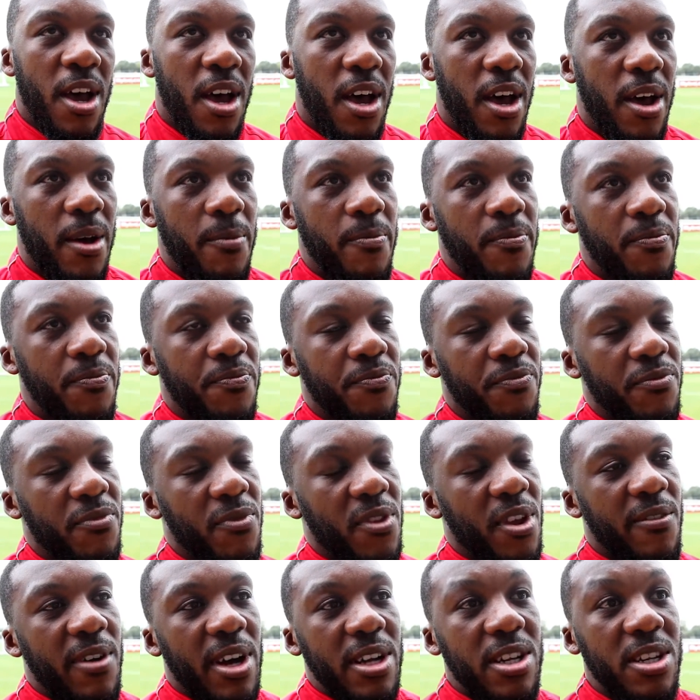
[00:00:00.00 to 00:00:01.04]

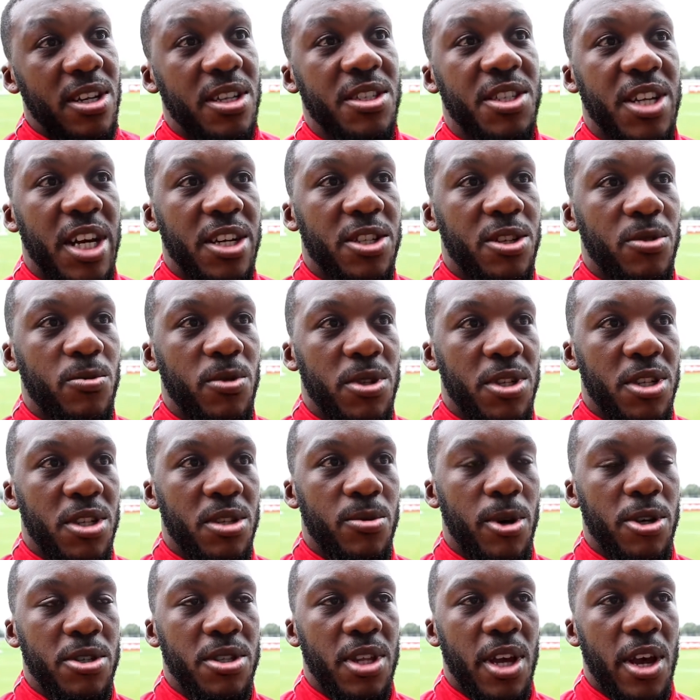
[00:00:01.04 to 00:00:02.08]
Had an injection which is
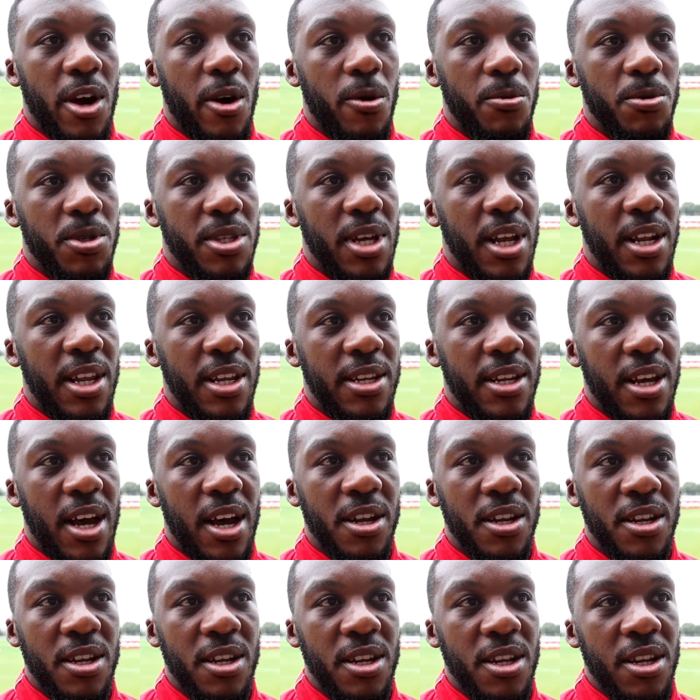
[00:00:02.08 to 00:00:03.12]
supposed to help settle it
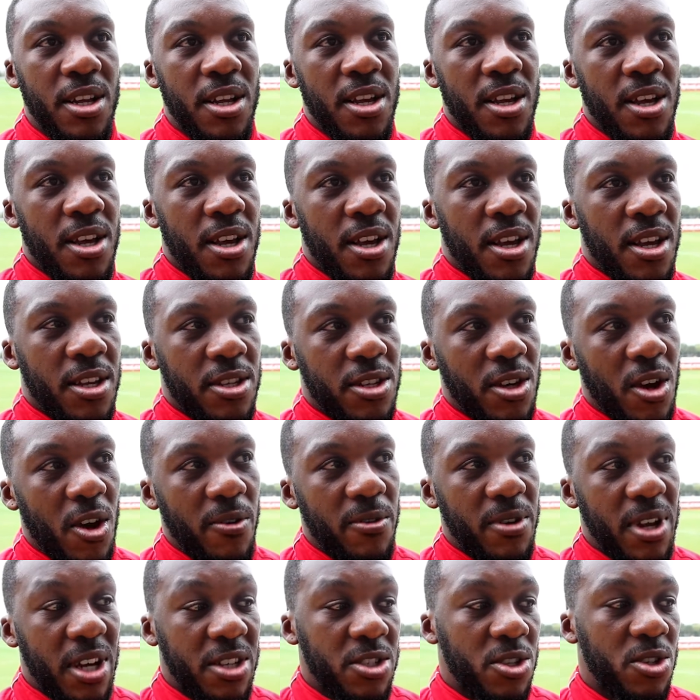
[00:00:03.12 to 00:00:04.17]
down. So
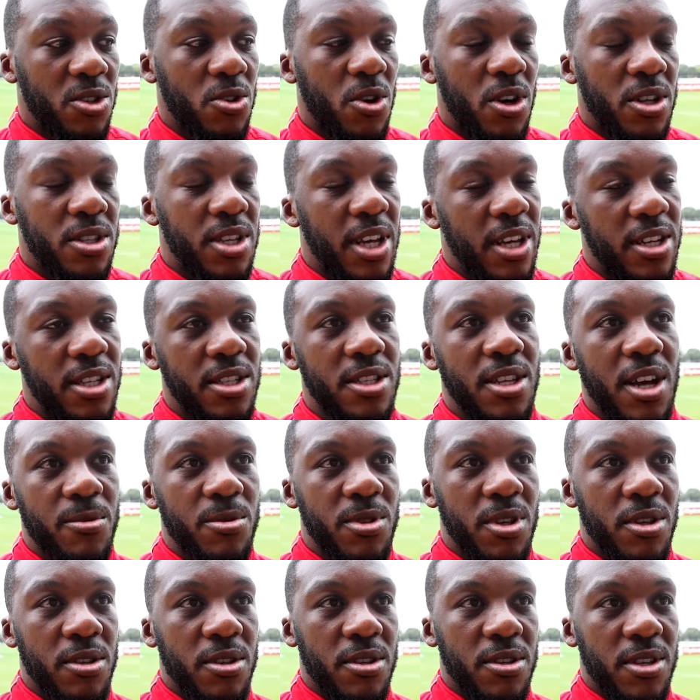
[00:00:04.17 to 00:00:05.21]
hopefully that's just got to take his time
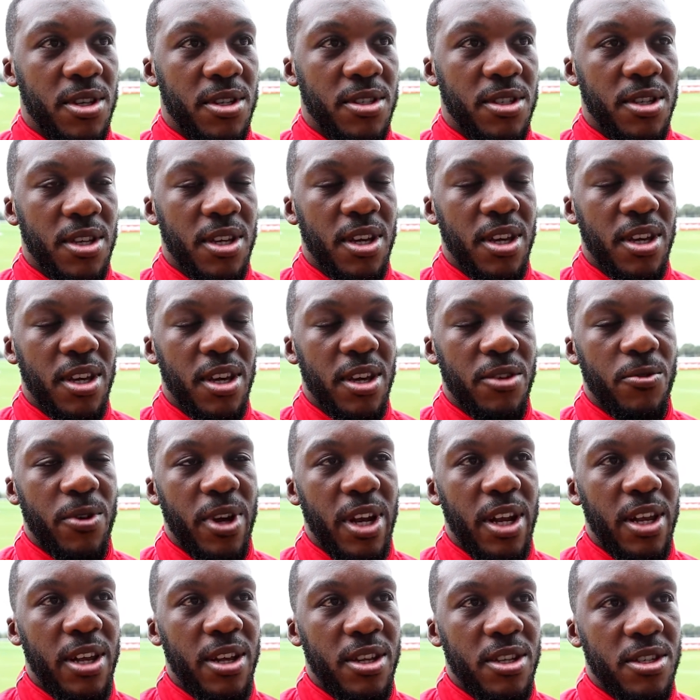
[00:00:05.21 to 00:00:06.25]
to kick in
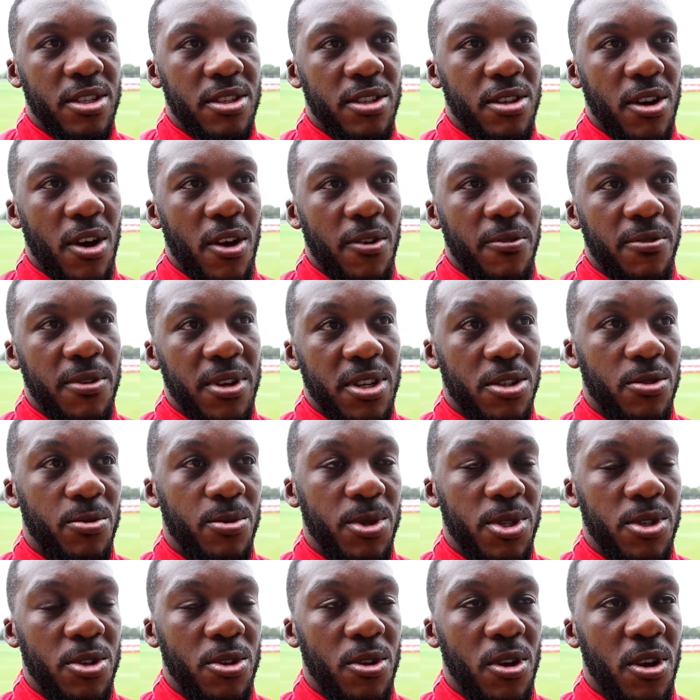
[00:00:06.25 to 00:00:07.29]
really. So hopefully it
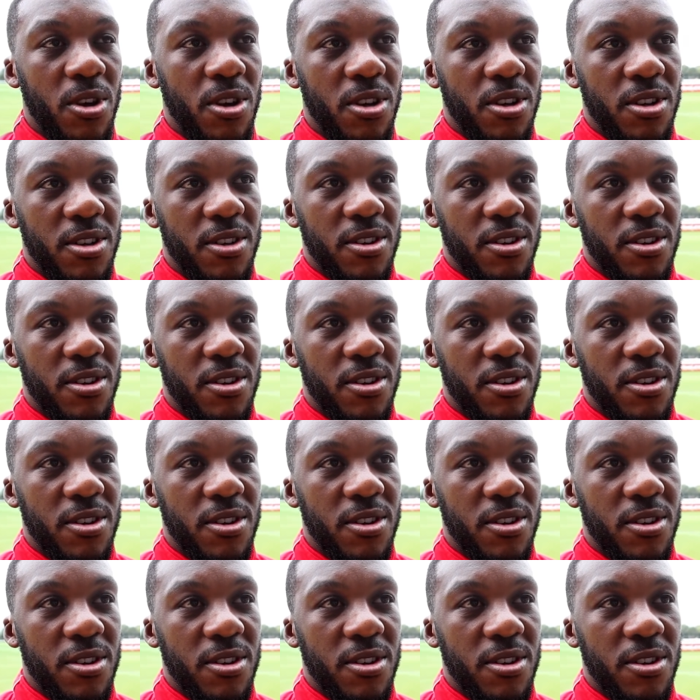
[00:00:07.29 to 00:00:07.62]
shouldn't be too long.